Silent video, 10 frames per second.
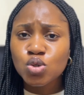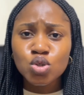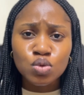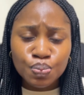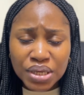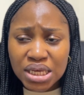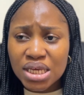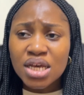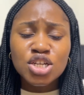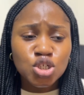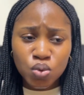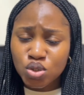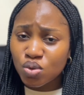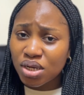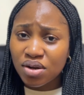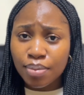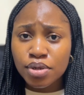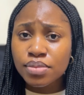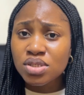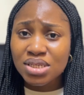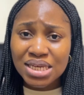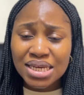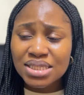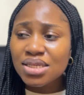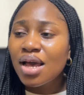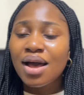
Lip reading: she wants to pee, she wants to grab something to eat,